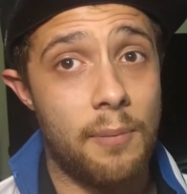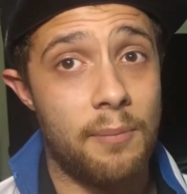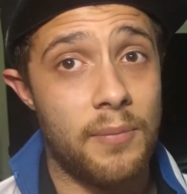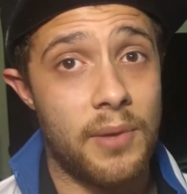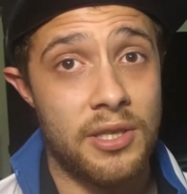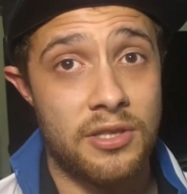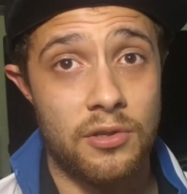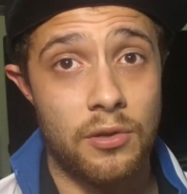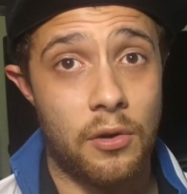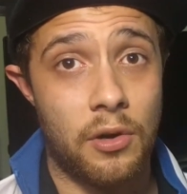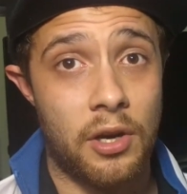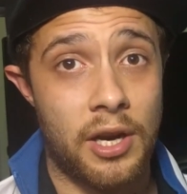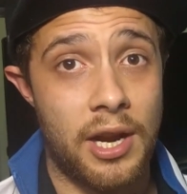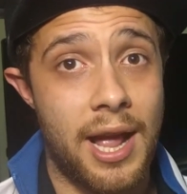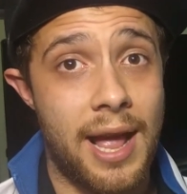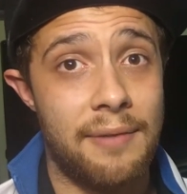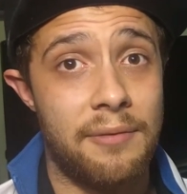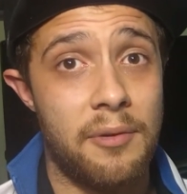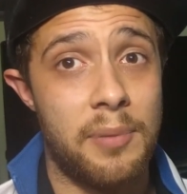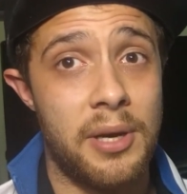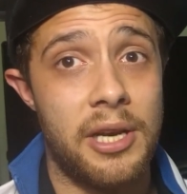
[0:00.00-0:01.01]
It's not going to
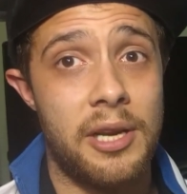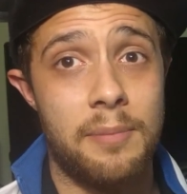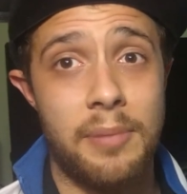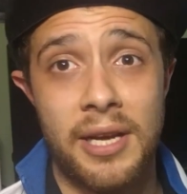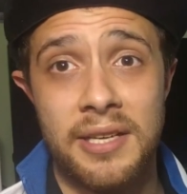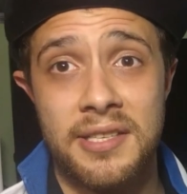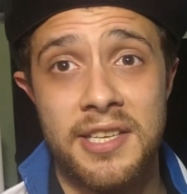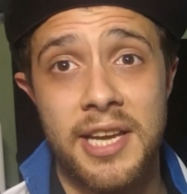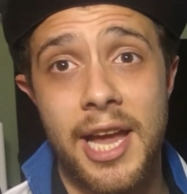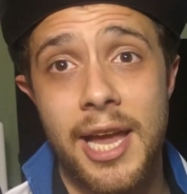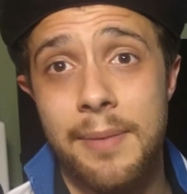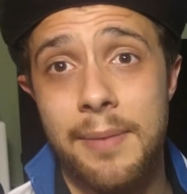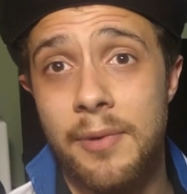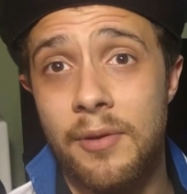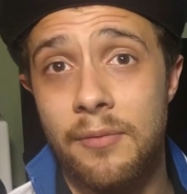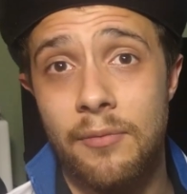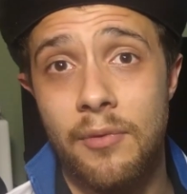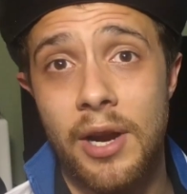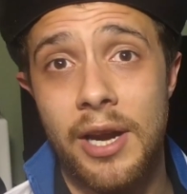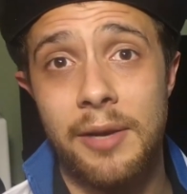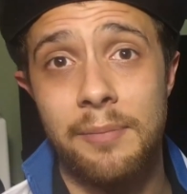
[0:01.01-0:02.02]
ever be the best
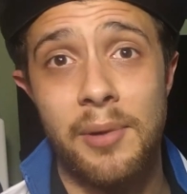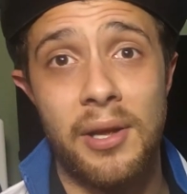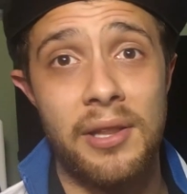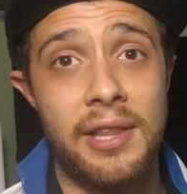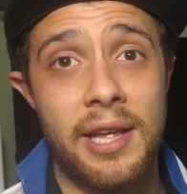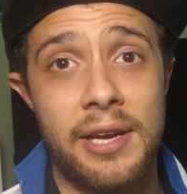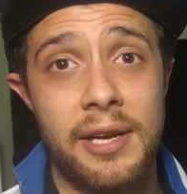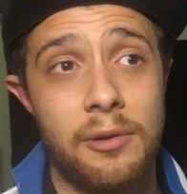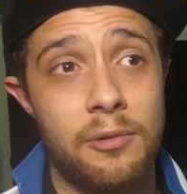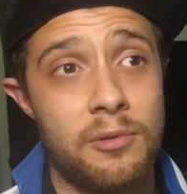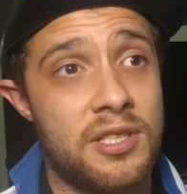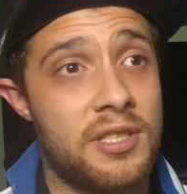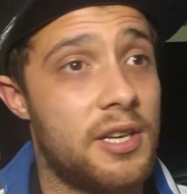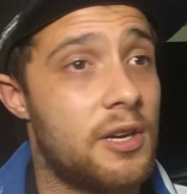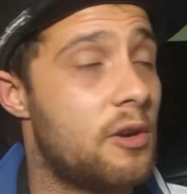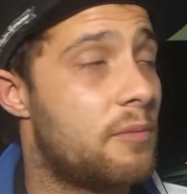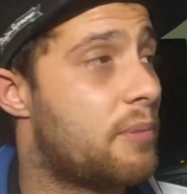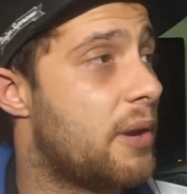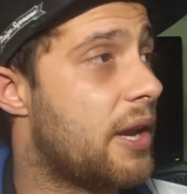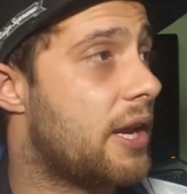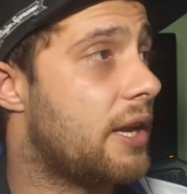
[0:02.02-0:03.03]
gaming rig, but then it will
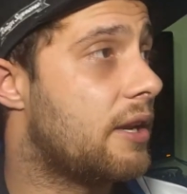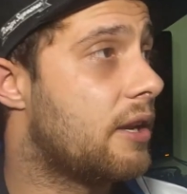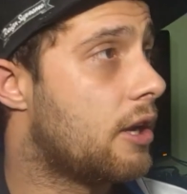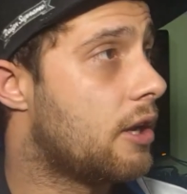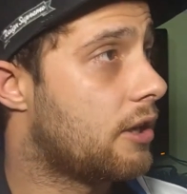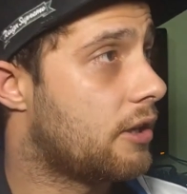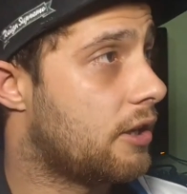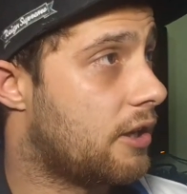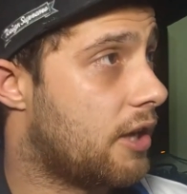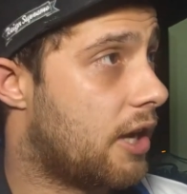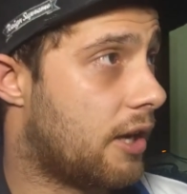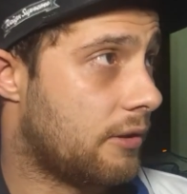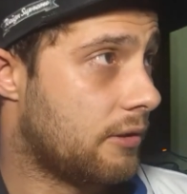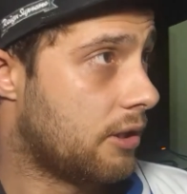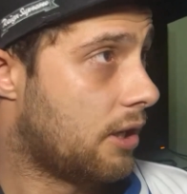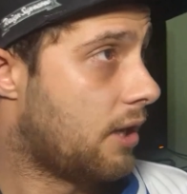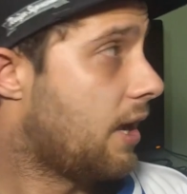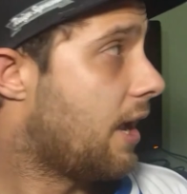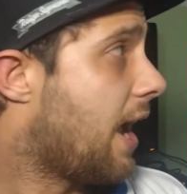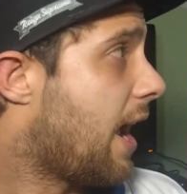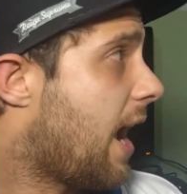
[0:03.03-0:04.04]
still be, you know,
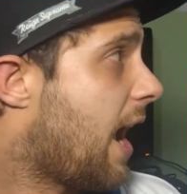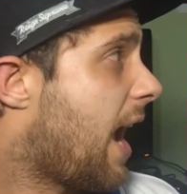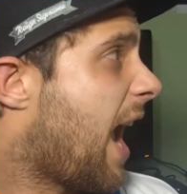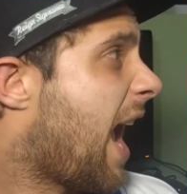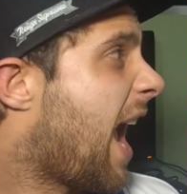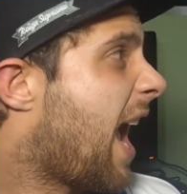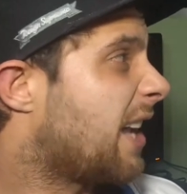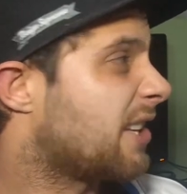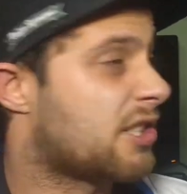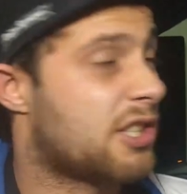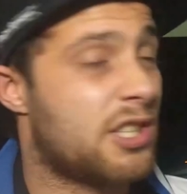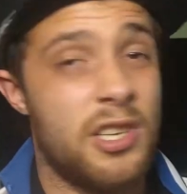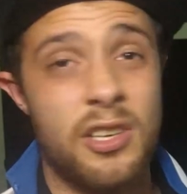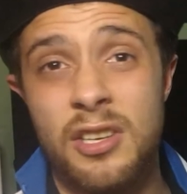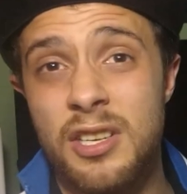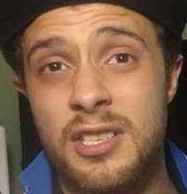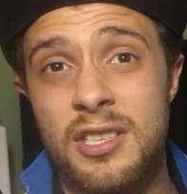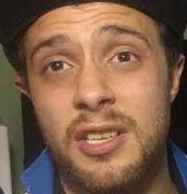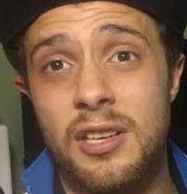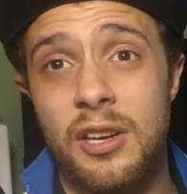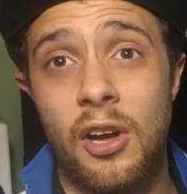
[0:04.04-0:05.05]
as good
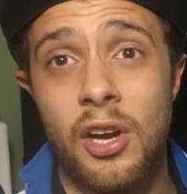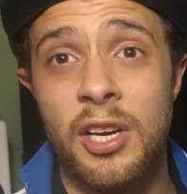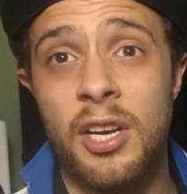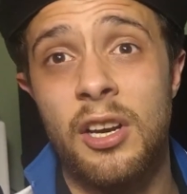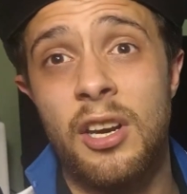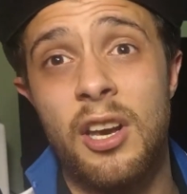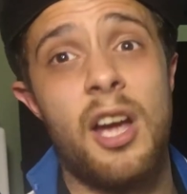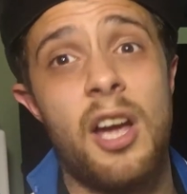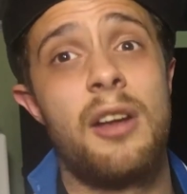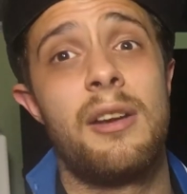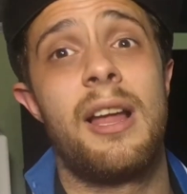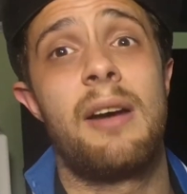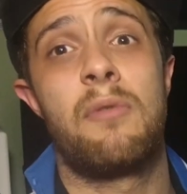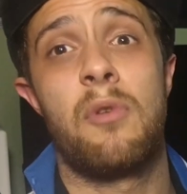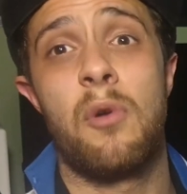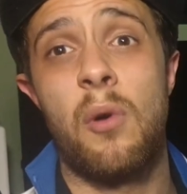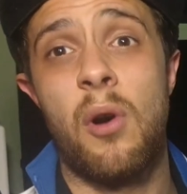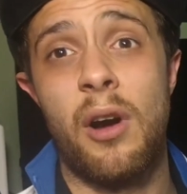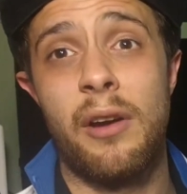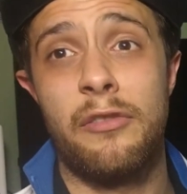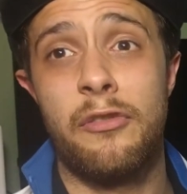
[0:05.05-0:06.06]
as like a low
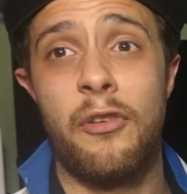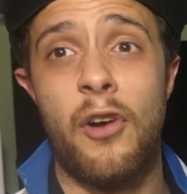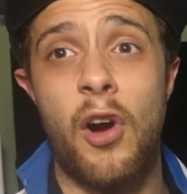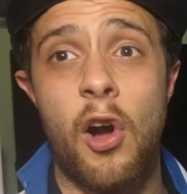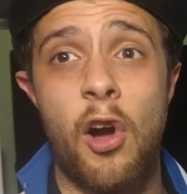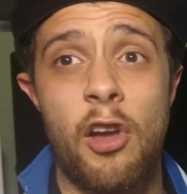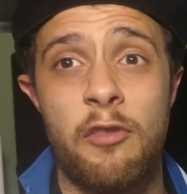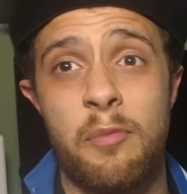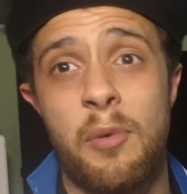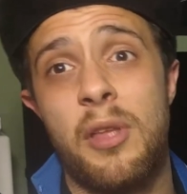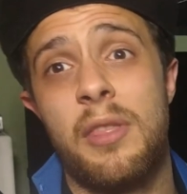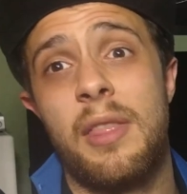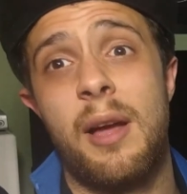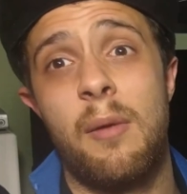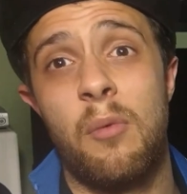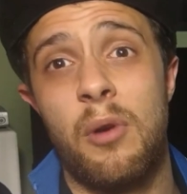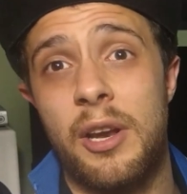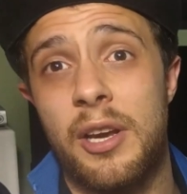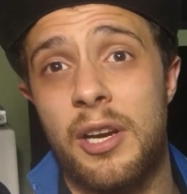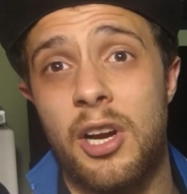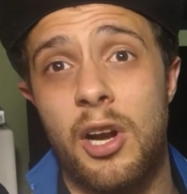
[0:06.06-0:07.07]
level i5. But
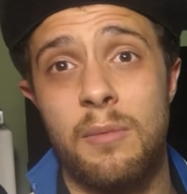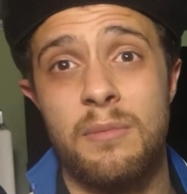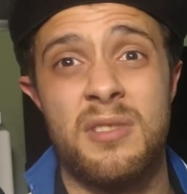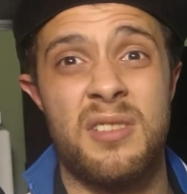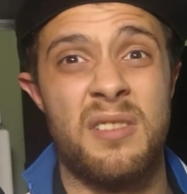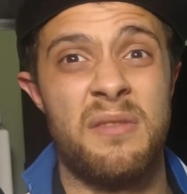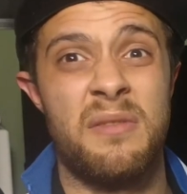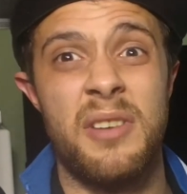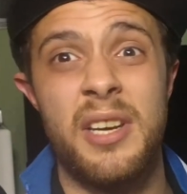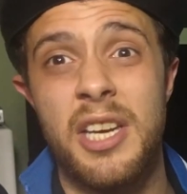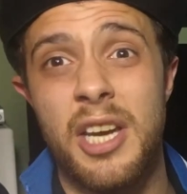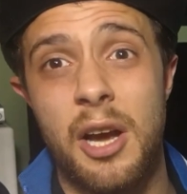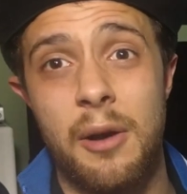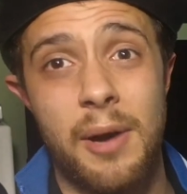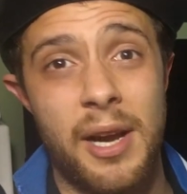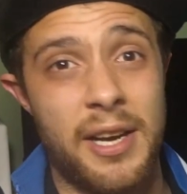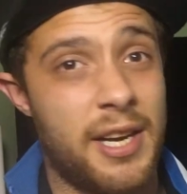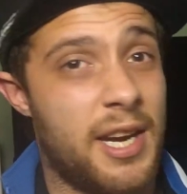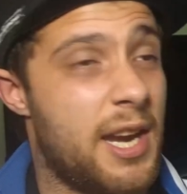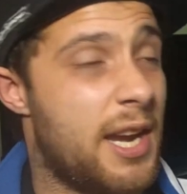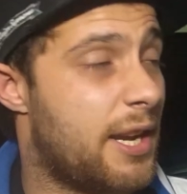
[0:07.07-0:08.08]
then when it comes to video
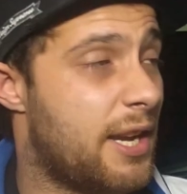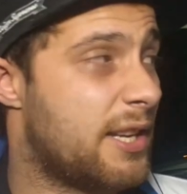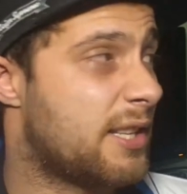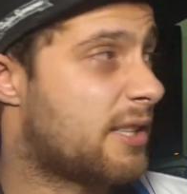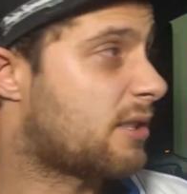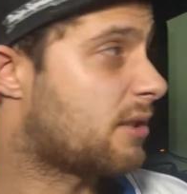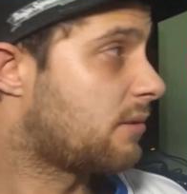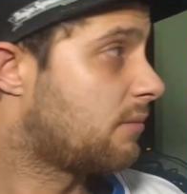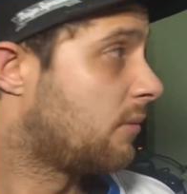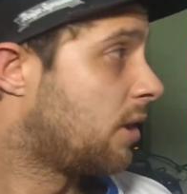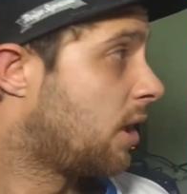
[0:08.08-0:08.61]
editing, it's